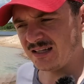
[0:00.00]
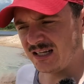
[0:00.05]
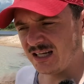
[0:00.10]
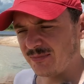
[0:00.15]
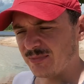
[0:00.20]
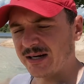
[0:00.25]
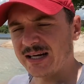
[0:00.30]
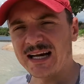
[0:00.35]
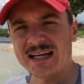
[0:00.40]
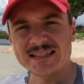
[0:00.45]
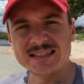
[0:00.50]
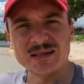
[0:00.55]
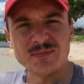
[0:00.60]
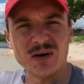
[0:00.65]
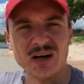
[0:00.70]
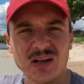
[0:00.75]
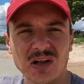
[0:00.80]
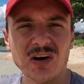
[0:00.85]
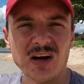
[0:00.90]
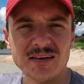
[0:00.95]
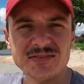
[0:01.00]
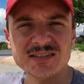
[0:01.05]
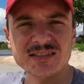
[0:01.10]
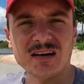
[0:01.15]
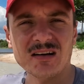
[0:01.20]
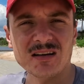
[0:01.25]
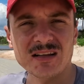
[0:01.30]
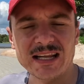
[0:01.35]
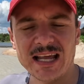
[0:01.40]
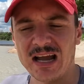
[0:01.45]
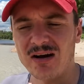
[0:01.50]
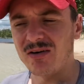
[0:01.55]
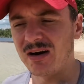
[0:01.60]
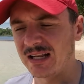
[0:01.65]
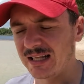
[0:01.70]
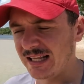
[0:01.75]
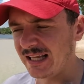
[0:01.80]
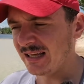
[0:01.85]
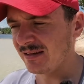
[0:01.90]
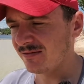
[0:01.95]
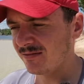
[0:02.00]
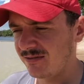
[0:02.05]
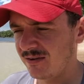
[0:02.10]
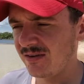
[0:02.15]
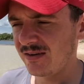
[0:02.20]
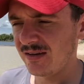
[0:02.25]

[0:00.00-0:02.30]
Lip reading: In regards to my lifestyle and how I live,